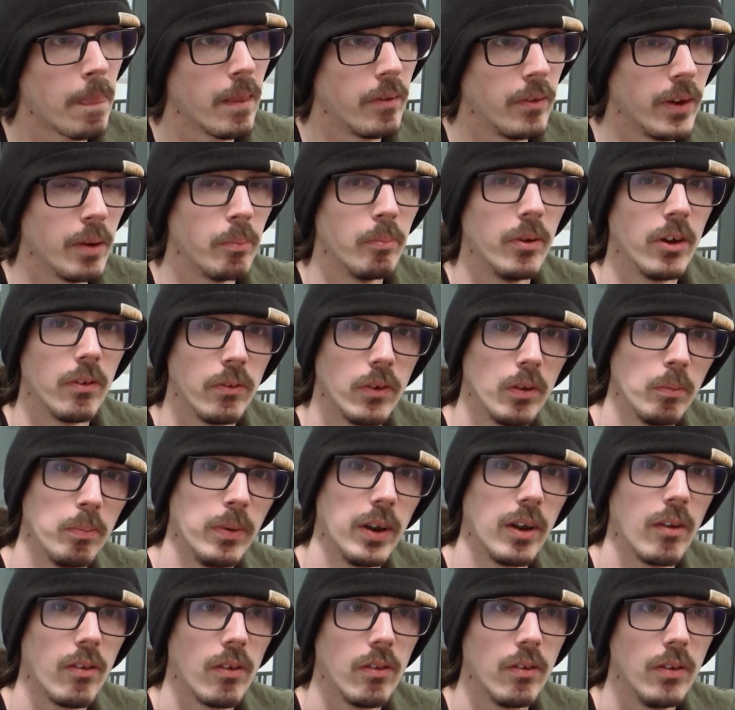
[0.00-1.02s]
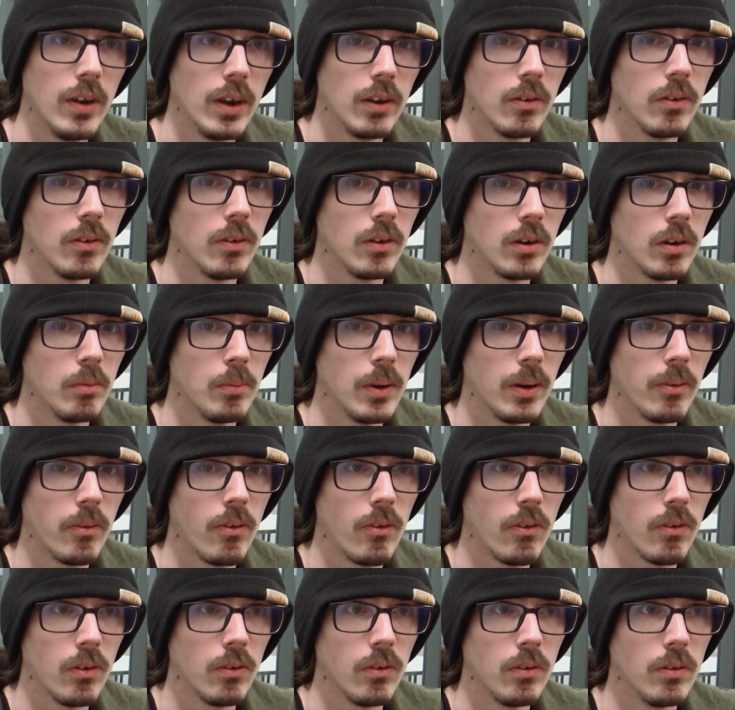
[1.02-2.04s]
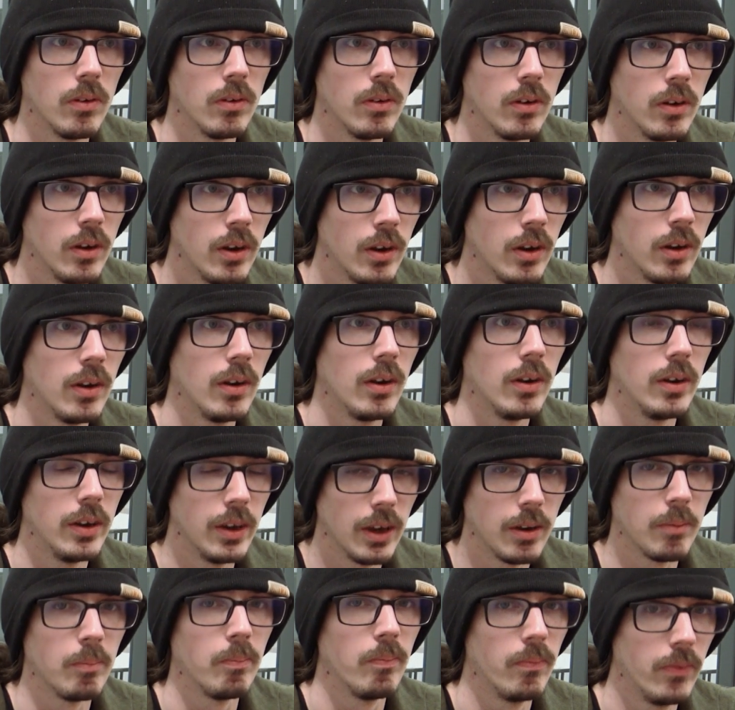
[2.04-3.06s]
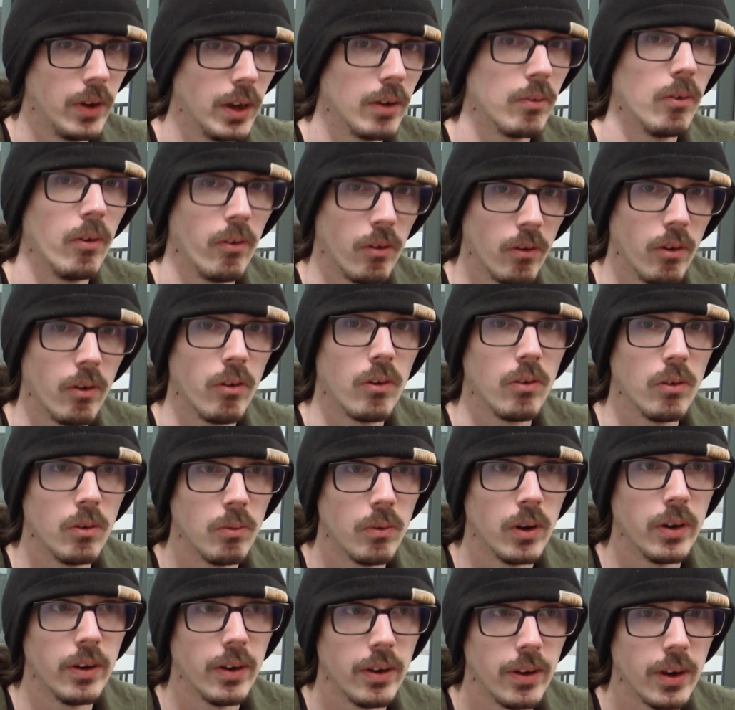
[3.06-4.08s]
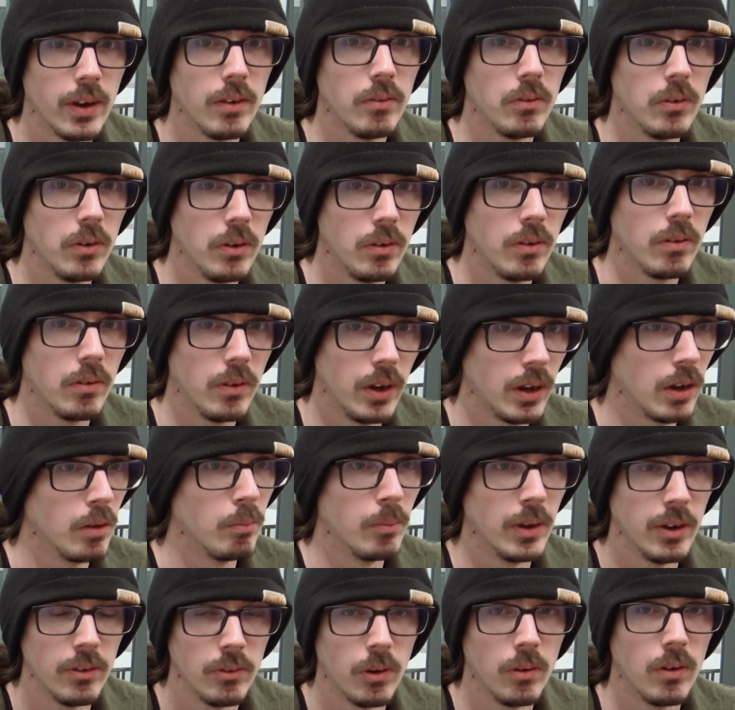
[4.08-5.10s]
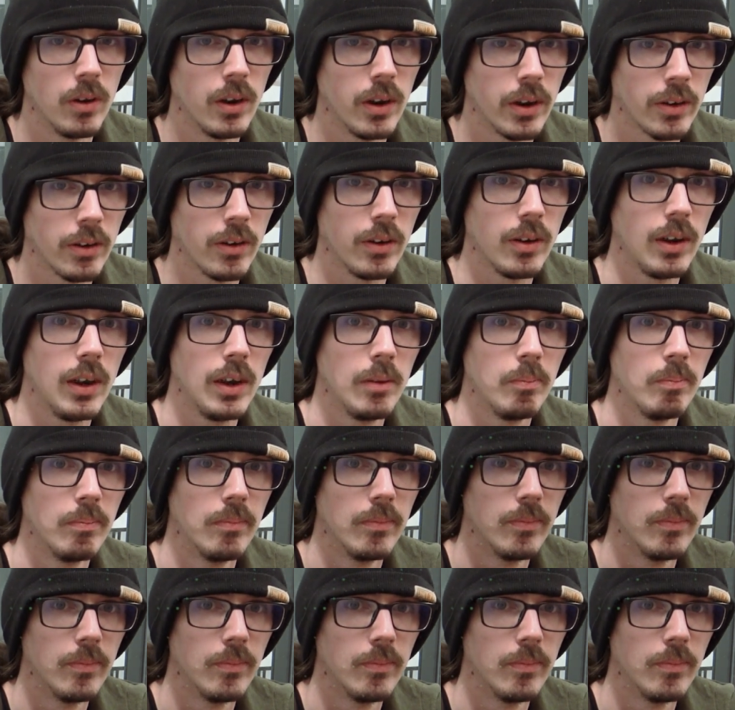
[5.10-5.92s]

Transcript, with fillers: number of topics they talk about. So, yeah, that was also one that I would recommend wholeheartedly.